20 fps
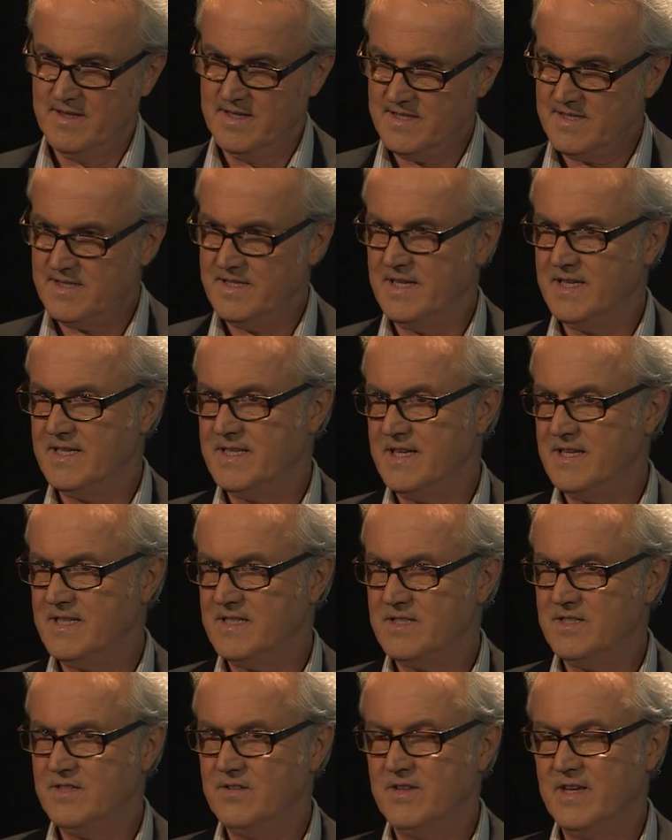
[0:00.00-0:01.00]
listening
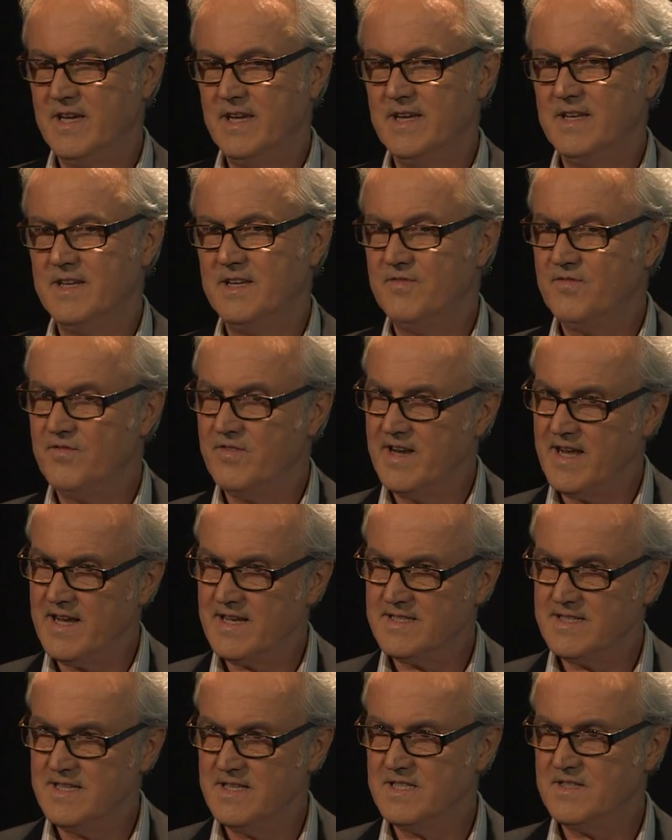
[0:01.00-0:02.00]
test, you'll hear different
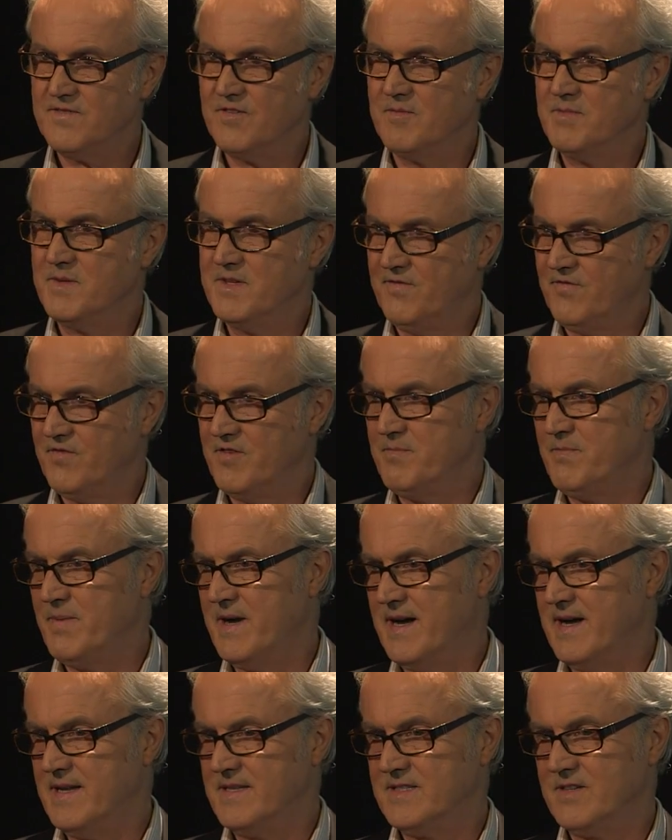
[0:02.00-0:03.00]
accents from different
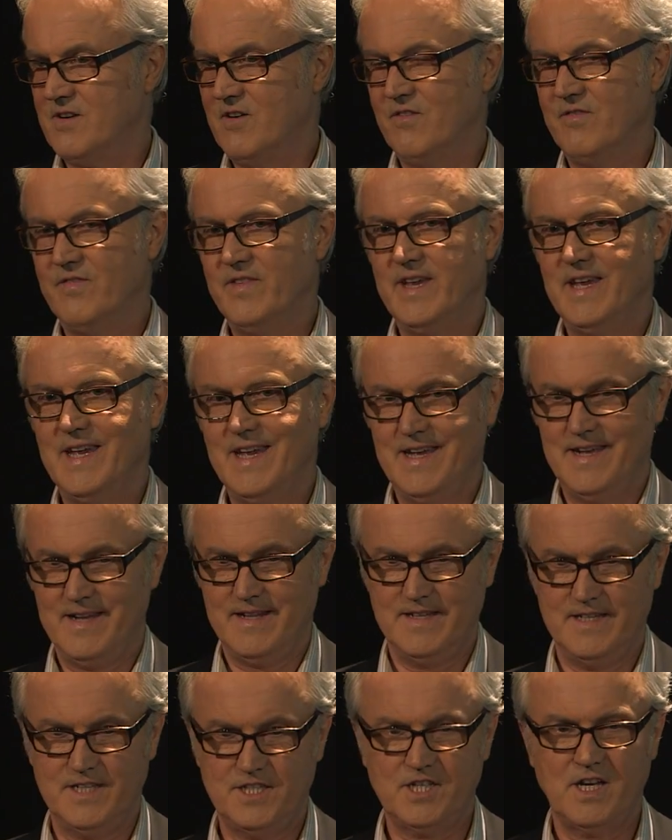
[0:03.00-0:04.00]
parts of the
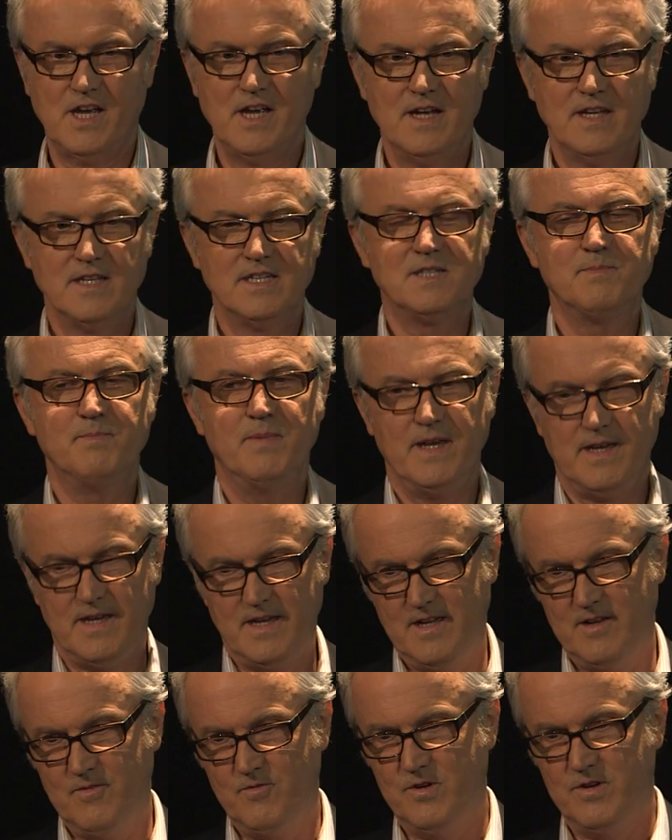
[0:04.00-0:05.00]

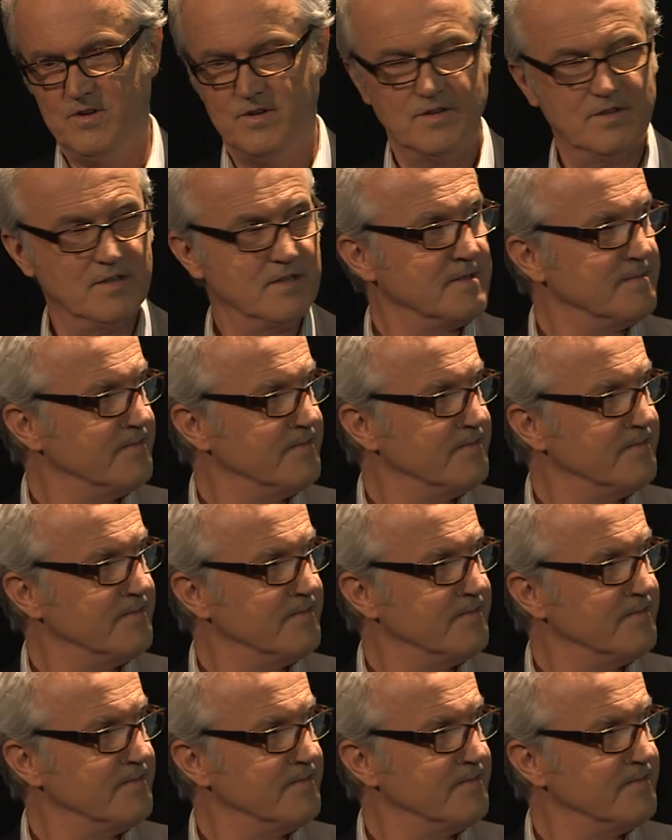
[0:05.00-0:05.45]
English-speaking world.